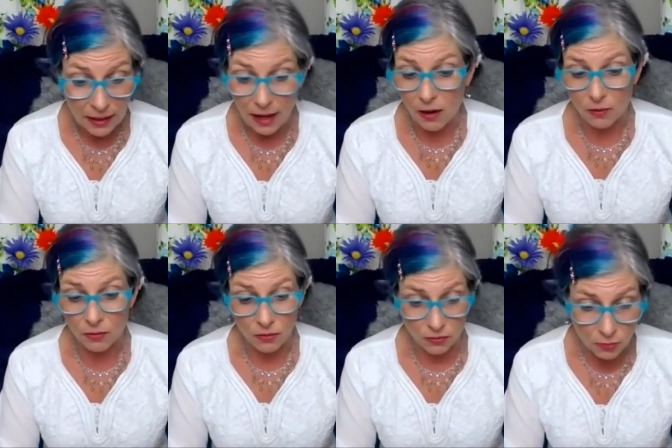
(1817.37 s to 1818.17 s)
out,
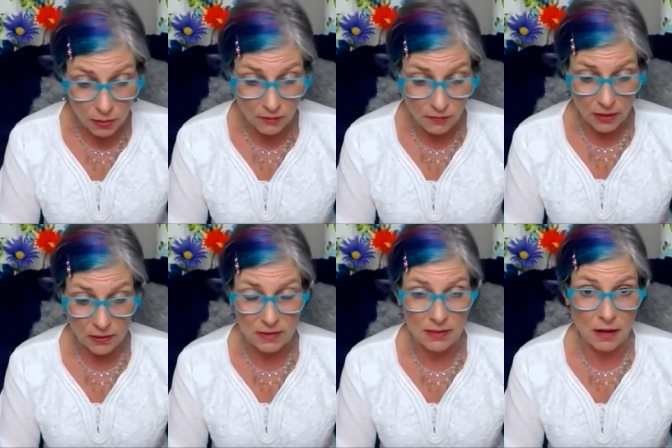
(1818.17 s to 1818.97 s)
you're doing
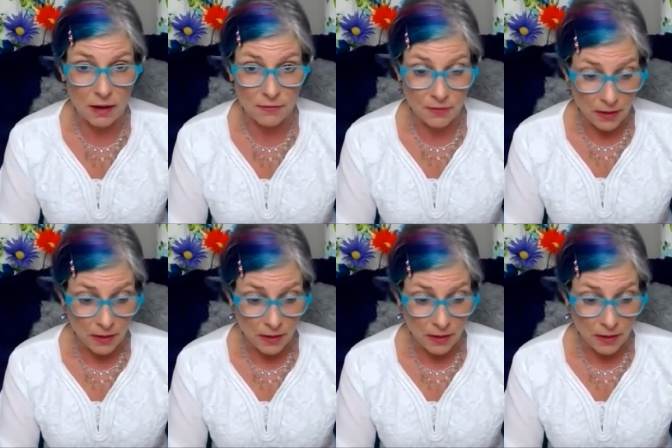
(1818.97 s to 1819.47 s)
fun stuff.